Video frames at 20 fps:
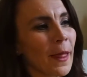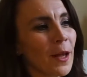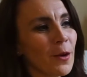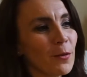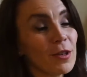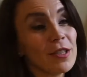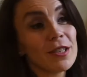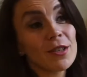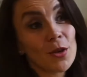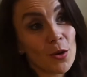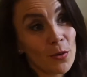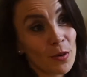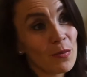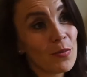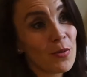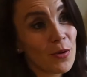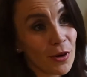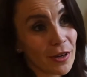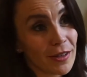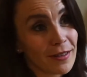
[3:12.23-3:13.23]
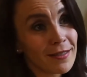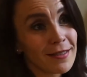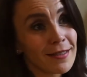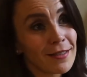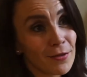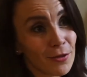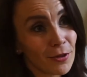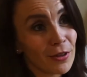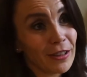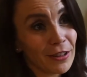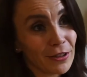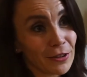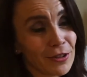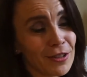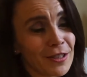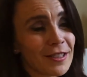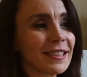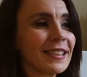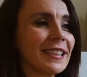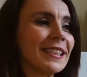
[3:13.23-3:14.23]
which are so important for
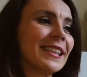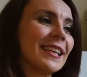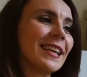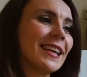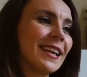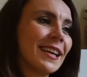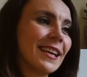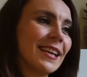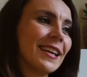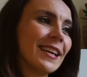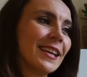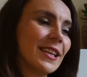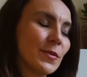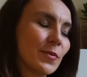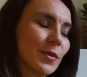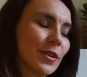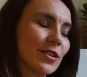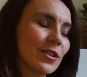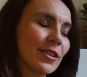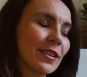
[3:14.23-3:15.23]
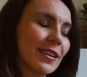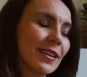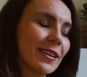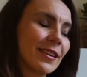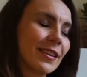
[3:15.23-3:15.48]
leaders, especially.